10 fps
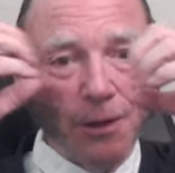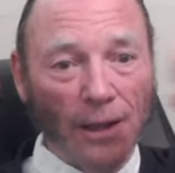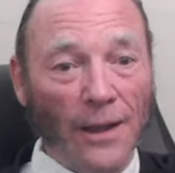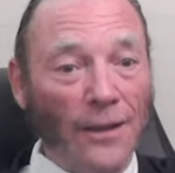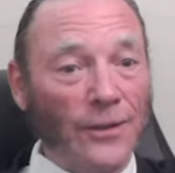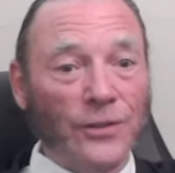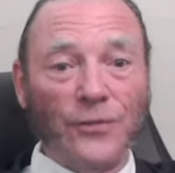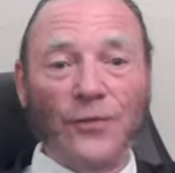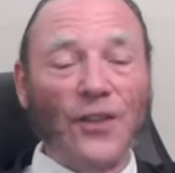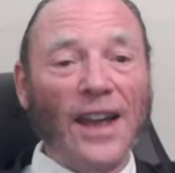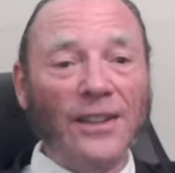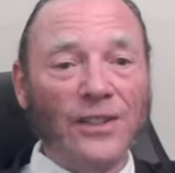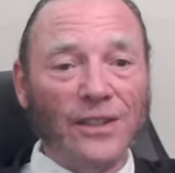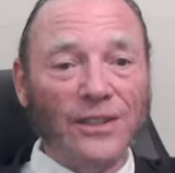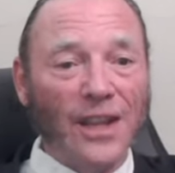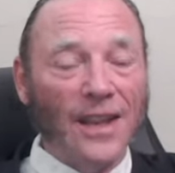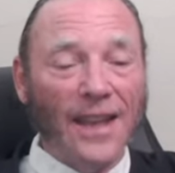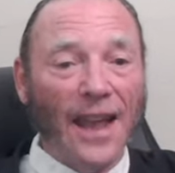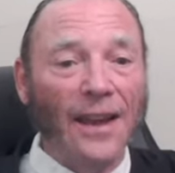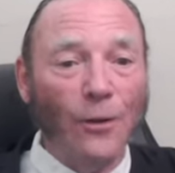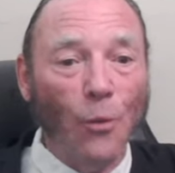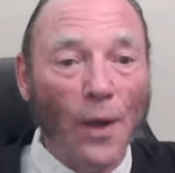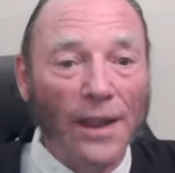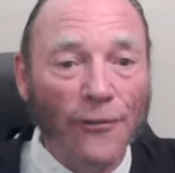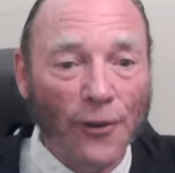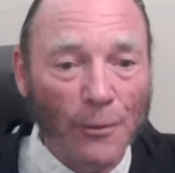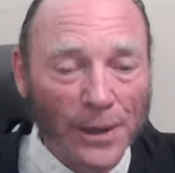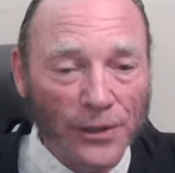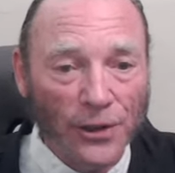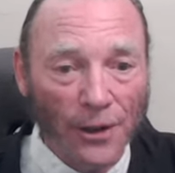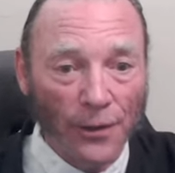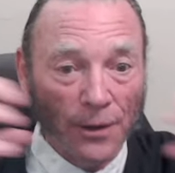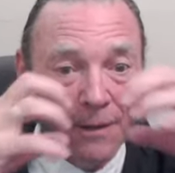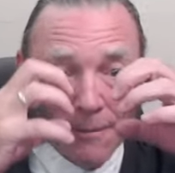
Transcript: as fast as they can away from each other.